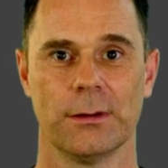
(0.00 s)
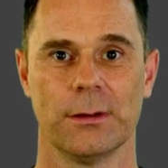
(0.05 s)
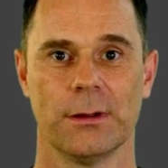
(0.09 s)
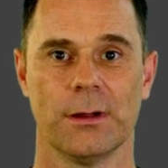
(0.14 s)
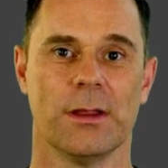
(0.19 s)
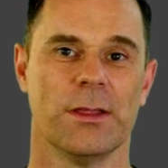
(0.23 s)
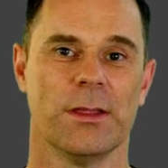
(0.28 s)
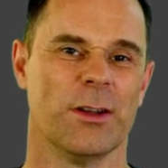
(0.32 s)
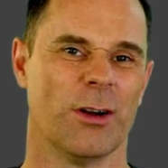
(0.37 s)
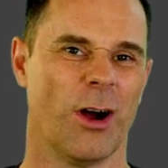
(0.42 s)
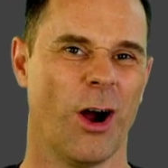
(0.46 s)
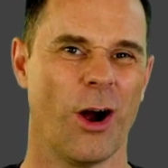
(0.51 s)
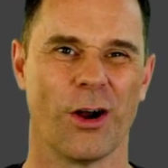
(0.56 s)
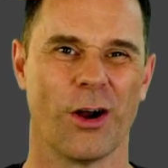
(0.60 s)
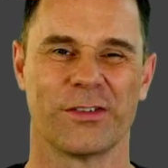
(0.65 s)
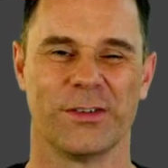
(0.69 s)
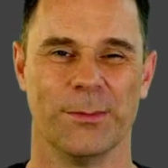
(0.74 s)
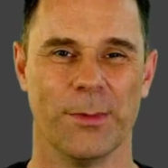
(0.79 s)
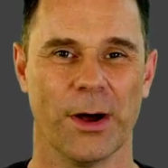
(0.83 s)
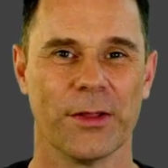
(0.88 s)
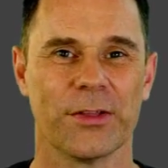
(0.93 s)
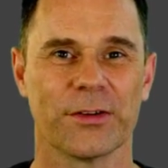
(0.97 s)
There are
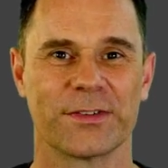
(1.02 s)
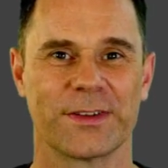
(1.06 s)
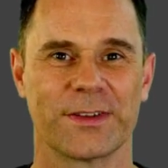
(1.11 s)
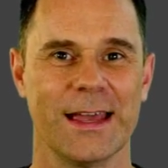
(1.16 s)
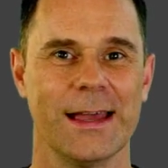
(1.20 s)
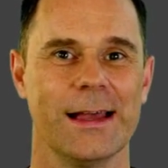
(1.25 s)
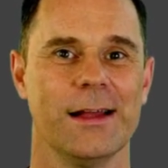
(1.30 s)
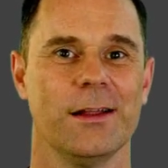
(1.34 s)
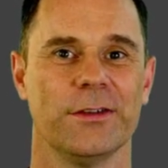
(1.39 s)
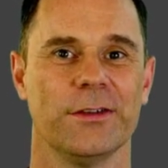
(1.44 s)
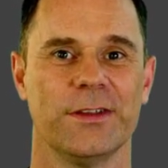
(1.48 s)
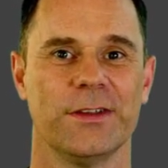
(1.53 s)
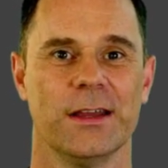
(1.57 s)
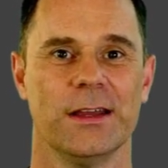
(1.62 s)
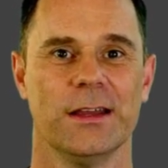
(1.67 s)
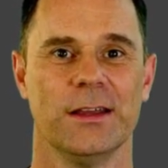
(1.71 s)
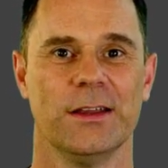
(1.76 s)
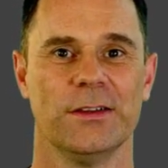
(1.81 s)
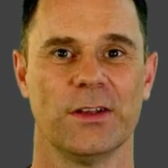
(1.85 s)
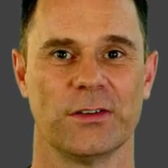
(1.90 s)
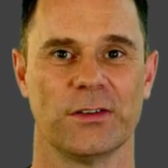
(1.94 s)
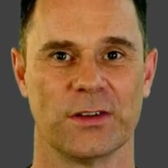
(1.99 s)
some other scales,
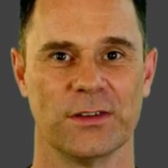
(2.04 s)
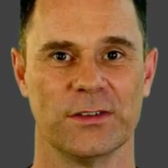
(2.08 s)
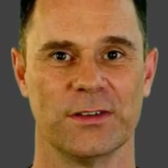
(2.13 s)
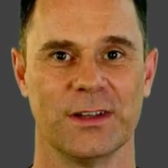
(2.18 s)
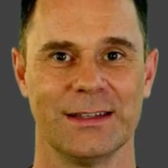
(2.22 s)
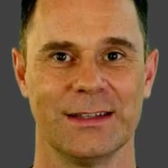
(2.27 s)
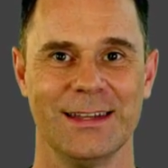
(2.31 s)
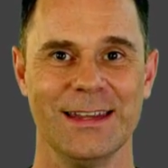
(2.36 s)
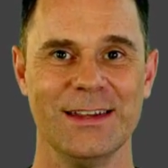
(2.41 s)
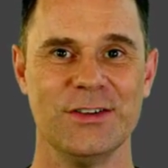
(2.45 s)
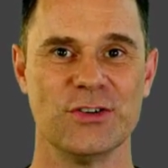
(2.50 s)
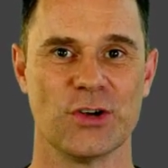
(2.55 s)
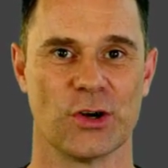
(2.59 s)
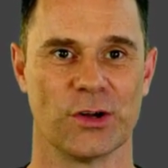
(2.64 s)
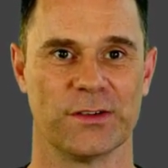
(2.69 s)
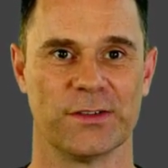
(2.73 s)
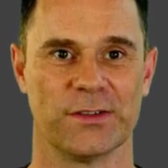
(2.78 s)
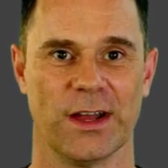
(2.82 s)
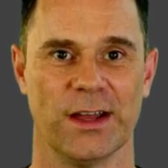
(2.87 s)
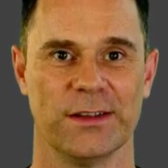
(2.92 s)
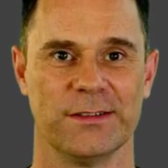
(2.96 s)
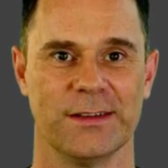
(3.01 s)
such as t-shirt
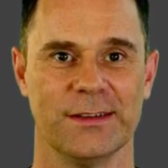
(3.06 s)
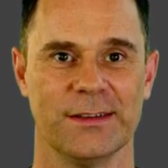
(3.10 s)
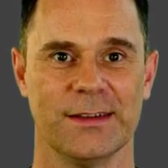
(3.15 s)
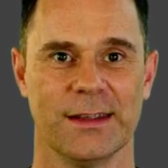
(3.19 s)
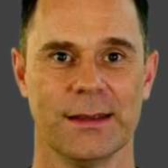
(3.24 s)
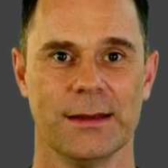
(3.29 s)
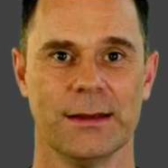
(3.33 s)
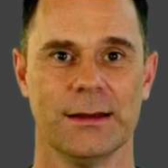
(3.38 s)
sizes,